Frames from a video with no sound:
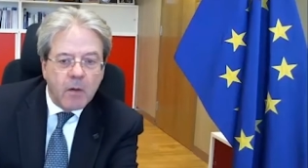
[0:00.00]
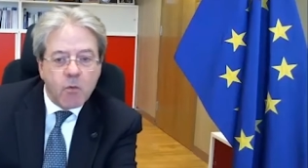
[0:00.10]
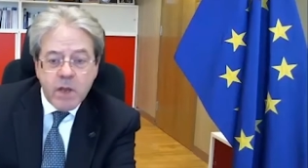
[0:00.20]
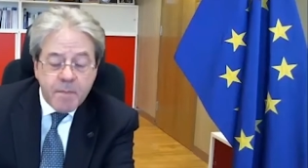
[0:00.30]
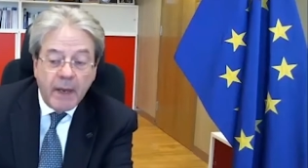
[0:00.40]

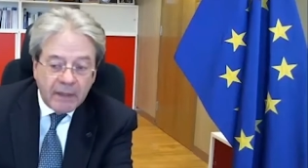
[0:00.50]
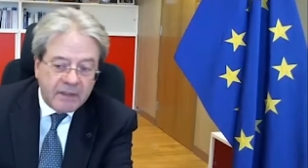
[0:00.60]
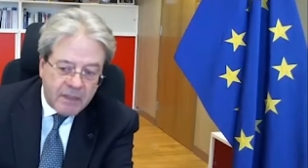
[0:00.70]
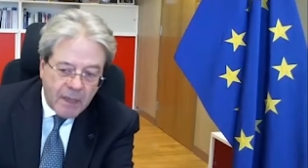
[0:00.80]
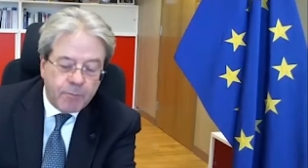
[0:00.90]
We
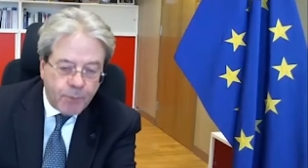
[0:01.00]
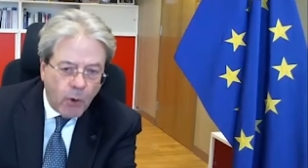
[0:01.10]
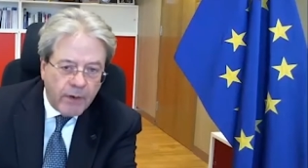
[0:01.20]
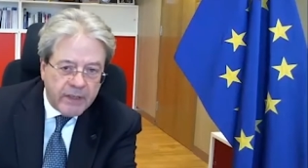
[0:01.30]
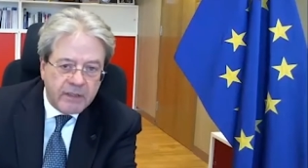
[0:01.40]
made some
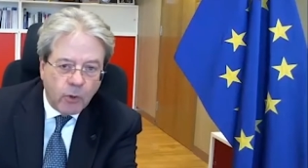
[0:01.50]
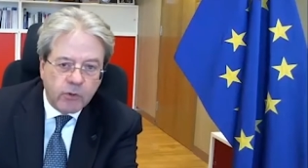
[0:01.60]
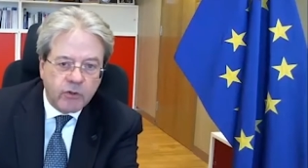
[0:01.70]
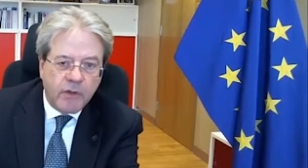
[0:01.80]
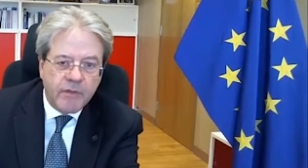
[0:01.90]
progress
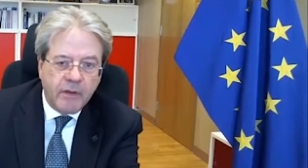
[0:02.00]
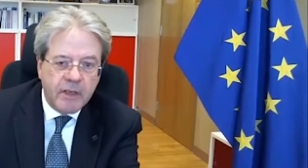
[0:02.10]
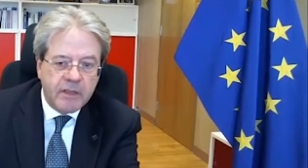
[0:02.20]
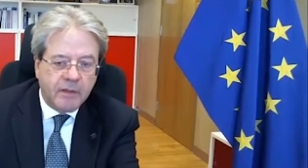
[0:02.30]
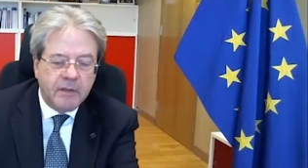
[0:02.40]
also in the
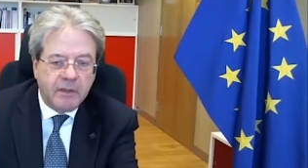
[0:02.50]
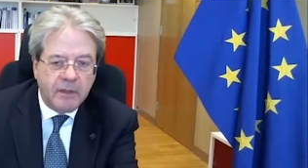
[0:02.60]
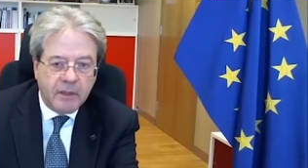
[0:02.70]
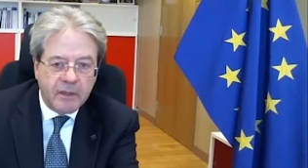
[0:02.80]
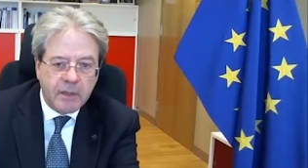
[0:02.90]
recent
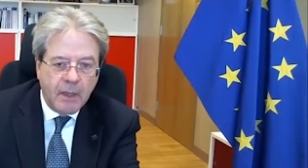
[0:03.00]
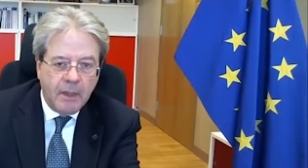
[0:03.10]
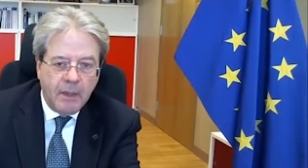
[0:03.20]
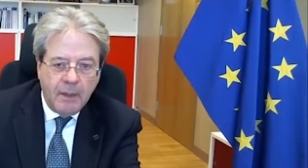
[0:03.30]
years,